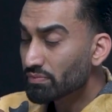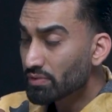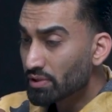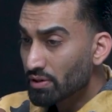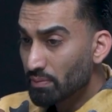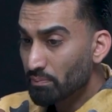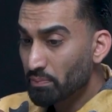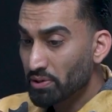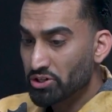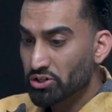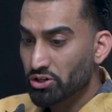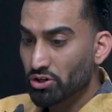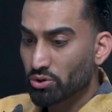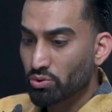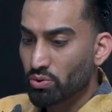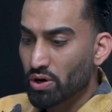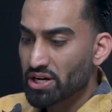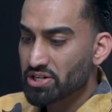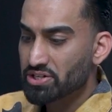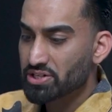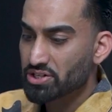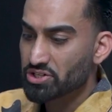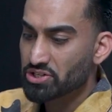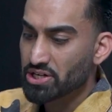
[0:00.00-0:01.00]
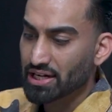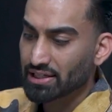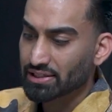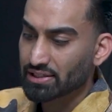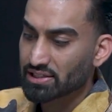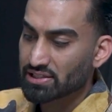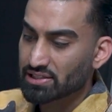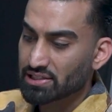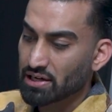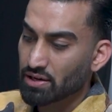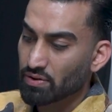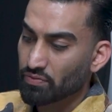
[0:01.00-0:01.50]
But to your question, check
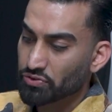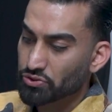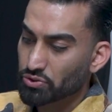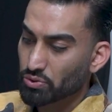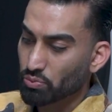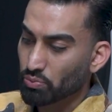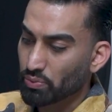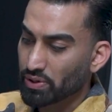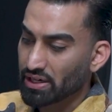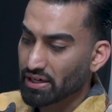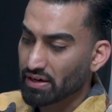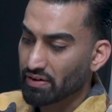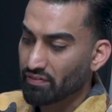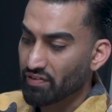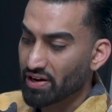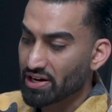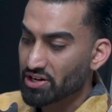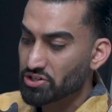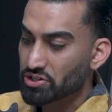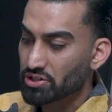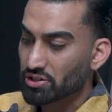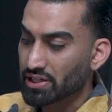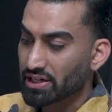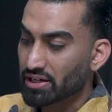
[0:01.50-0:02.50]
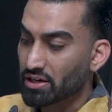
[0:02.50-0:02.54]
this out. So we eventually